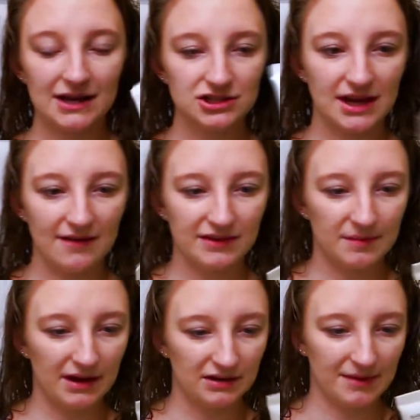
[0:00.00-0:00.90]
Actually, having the
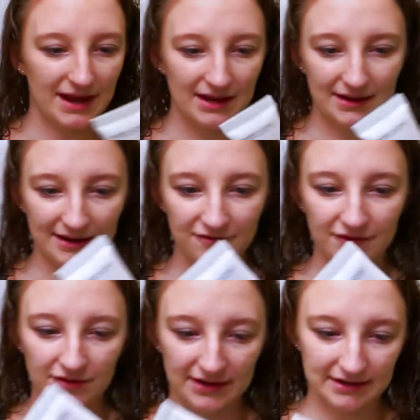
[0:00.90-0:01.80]
bottle in my hand, I can
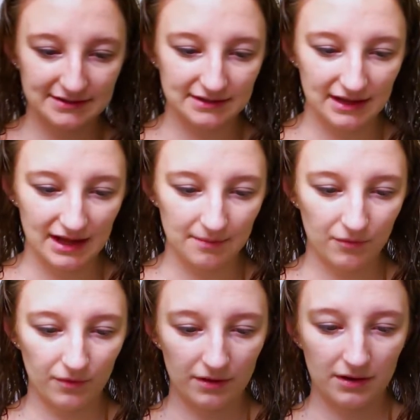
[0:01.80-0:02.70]
feel that it is a lot
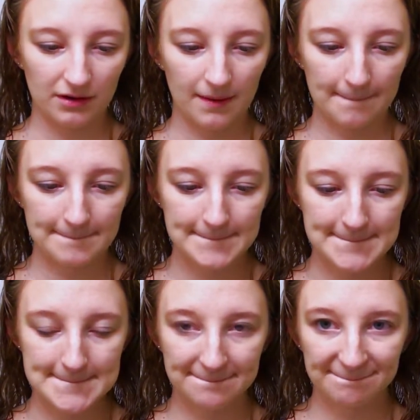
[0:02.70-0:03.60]
more
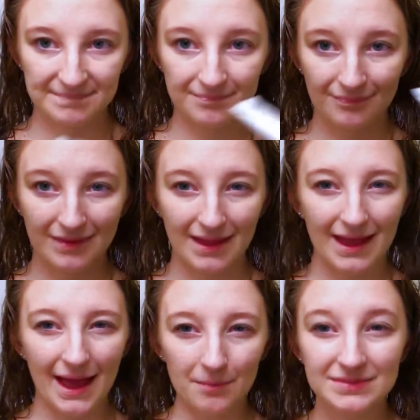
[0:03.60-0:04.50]

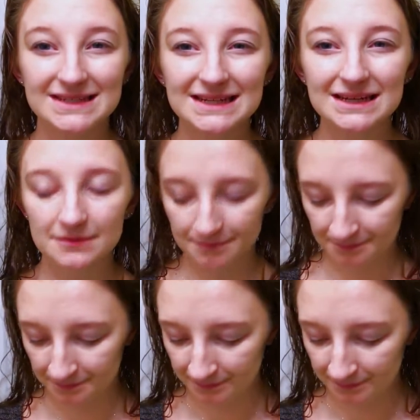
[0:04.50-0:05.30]
empty